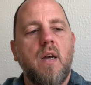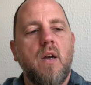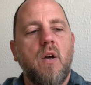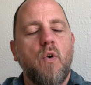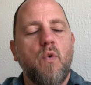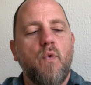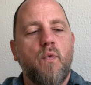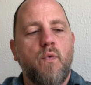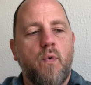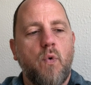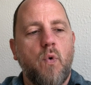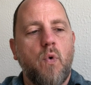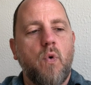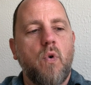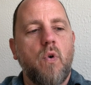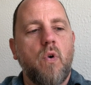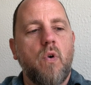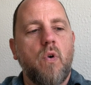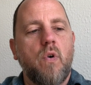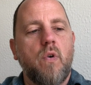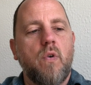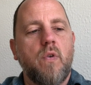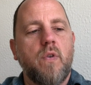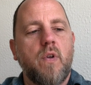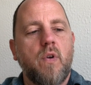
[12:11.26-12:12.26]

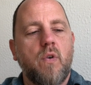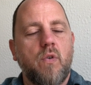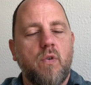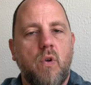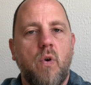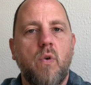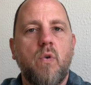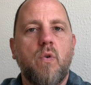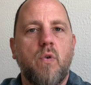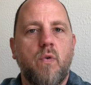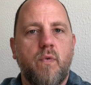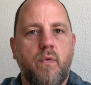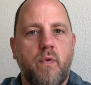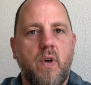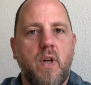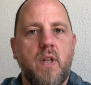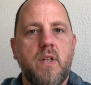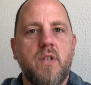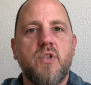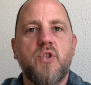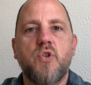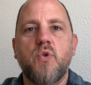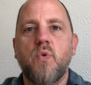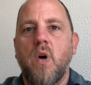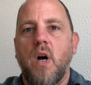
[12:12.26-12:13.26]
for their local friends
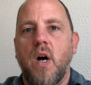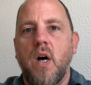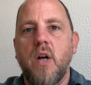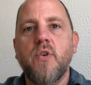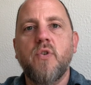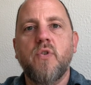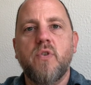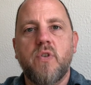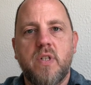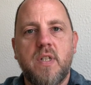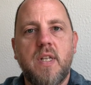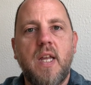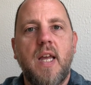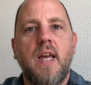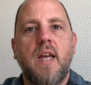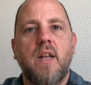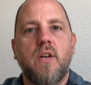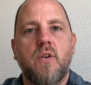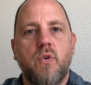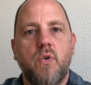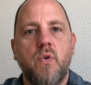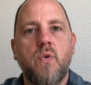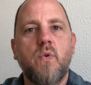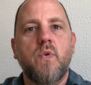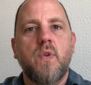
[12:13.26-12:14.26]
to understand
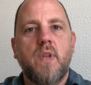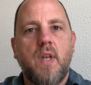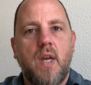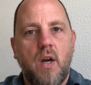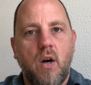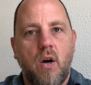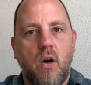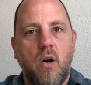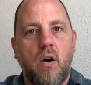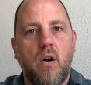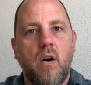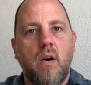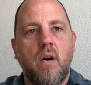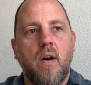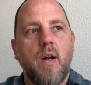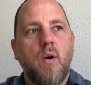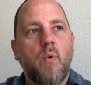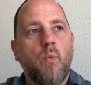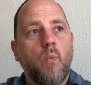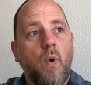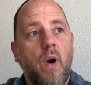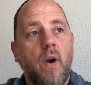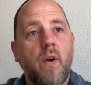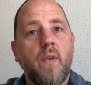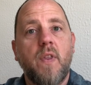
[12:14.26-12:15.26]
who they are and
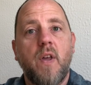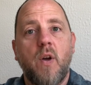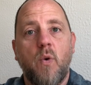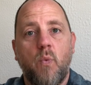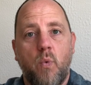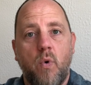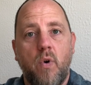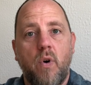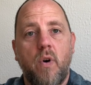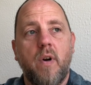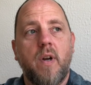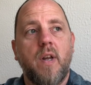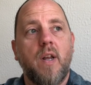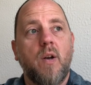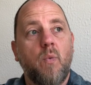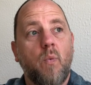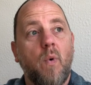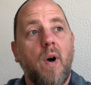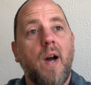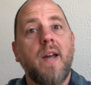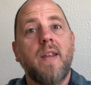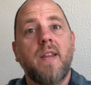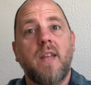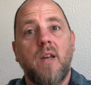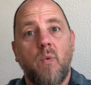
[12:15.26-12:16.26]
where they work and
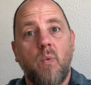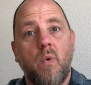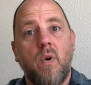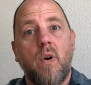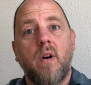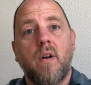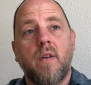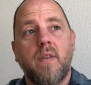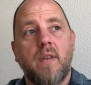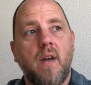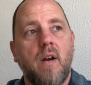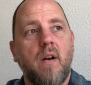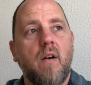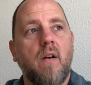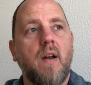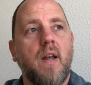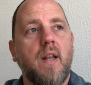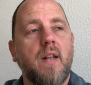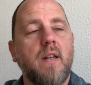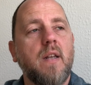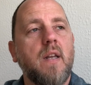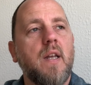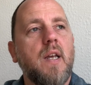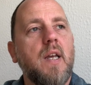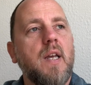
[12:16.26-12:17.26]
why they work there, and
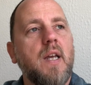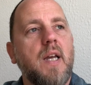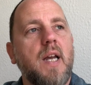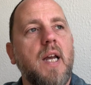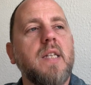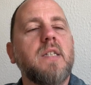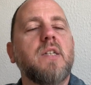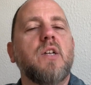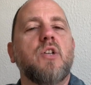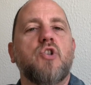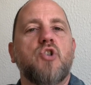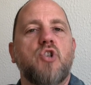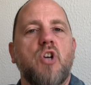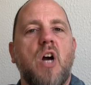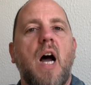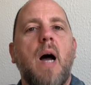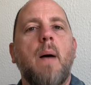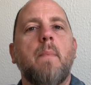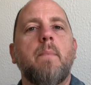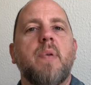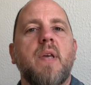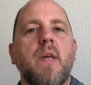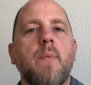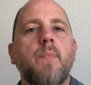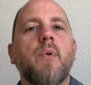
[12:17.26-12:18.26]
it's a
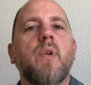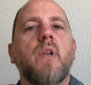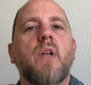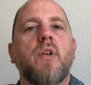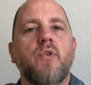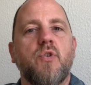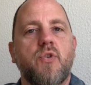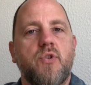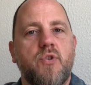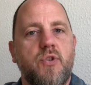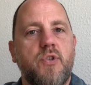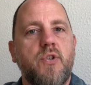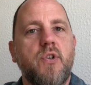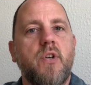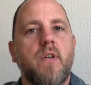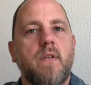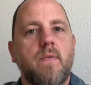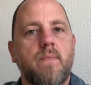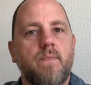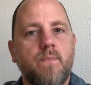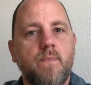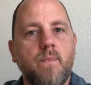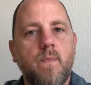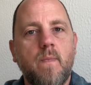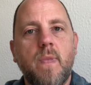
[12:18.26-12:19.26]
job people understood.
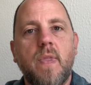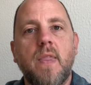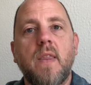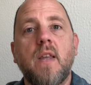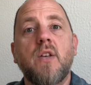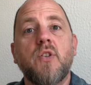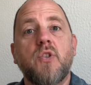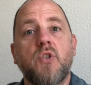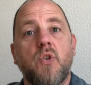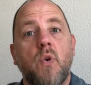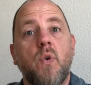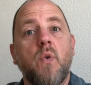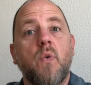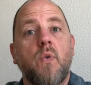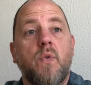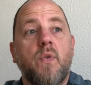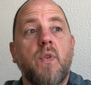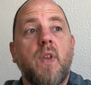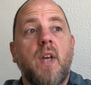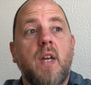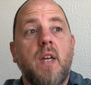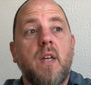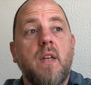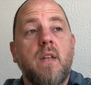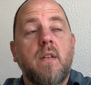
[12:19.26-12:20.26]
So
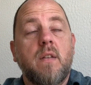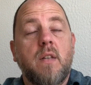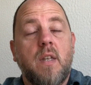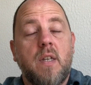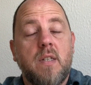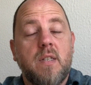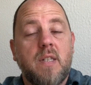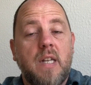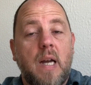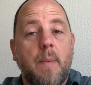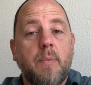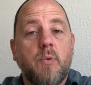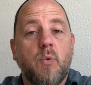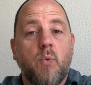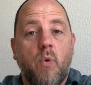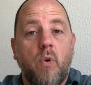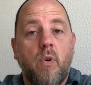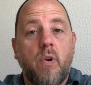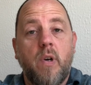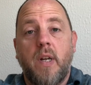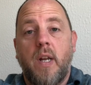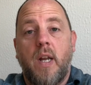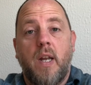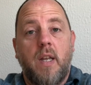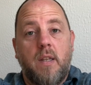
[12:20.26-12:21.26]
they stopped
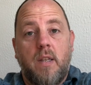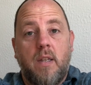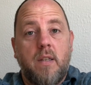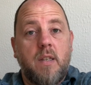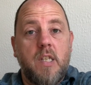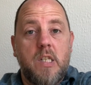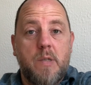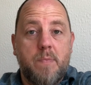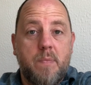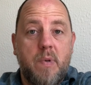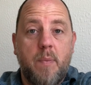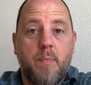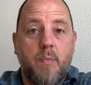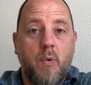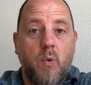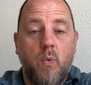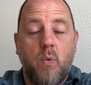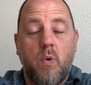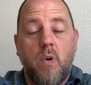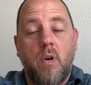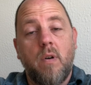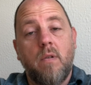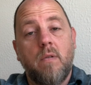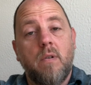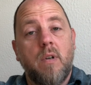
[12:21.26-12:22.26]
worrying that these people
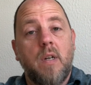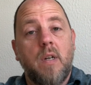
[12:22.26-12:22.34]
were